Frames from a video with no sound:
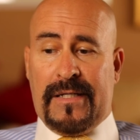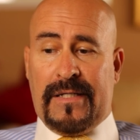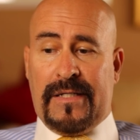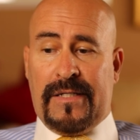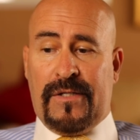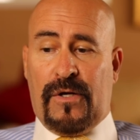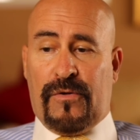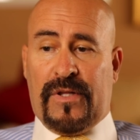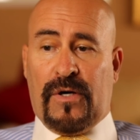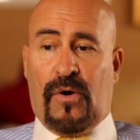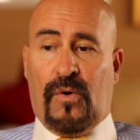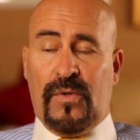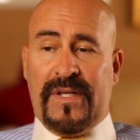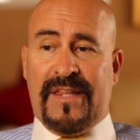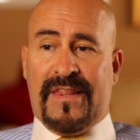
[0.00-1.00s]
you know, the
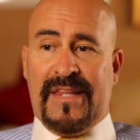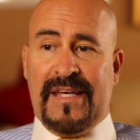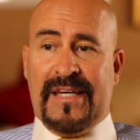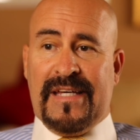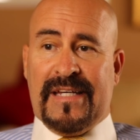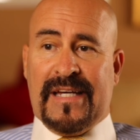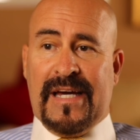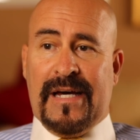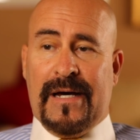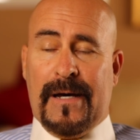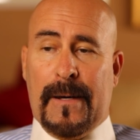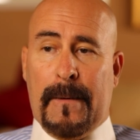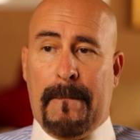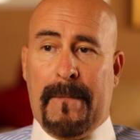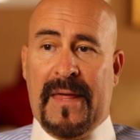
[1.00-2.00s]
only thing
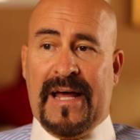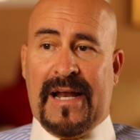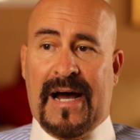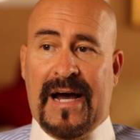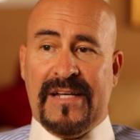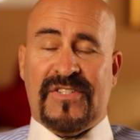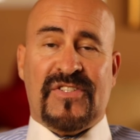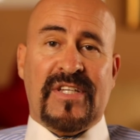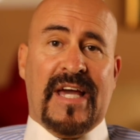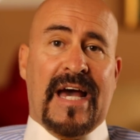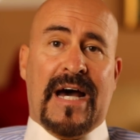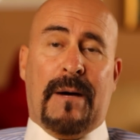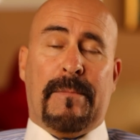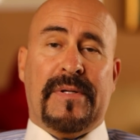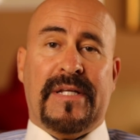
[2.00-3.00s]
that I see
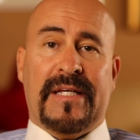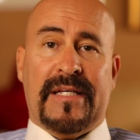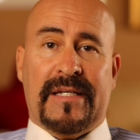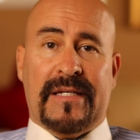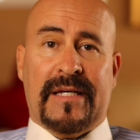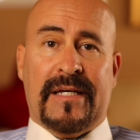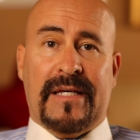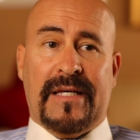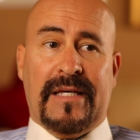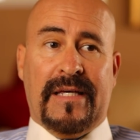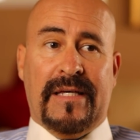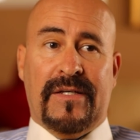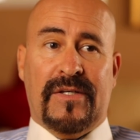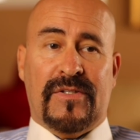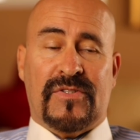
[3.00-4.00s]
happening
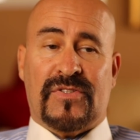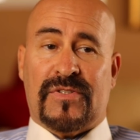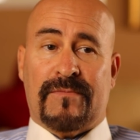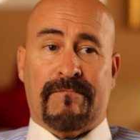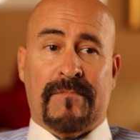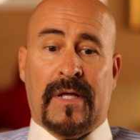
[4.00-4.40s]
is